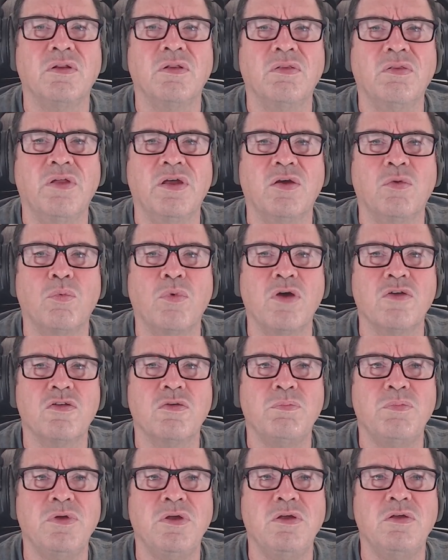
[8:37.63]
like
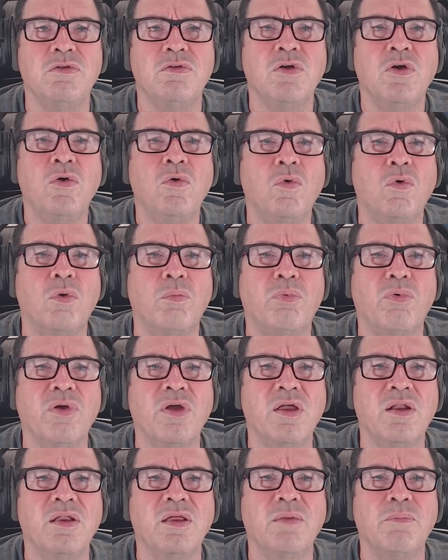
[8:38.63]
recipes or
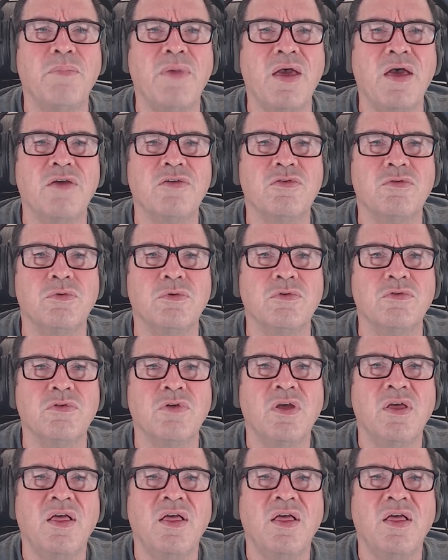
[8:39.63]
brand ambassadors,